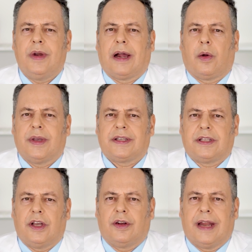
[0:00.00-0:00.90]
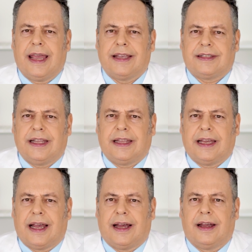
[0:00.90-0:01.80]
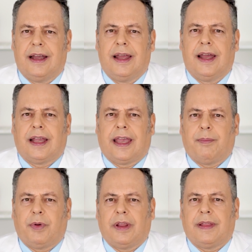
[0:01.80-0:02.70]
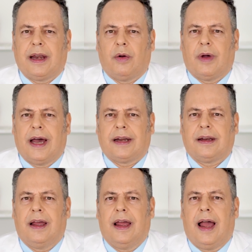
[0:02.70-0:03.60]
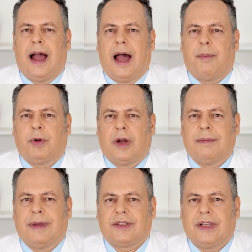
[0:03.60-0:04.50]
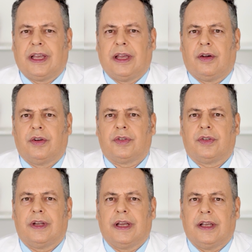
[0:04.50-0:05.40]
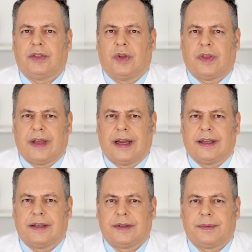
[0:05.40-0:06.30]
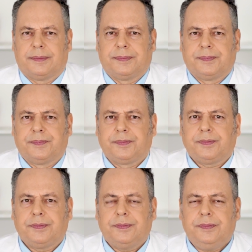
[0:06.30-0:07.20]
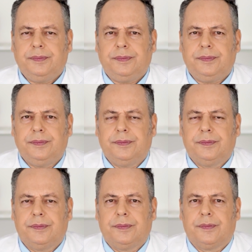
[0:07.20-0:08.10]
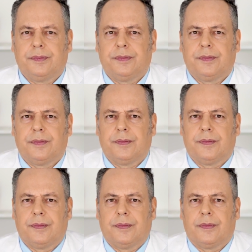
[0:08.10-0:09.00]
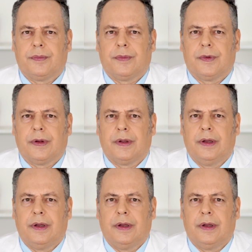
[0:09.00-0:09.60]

Since dietary intake and physical activity, two of the modifiable causes of obesity, are the major contributors, the main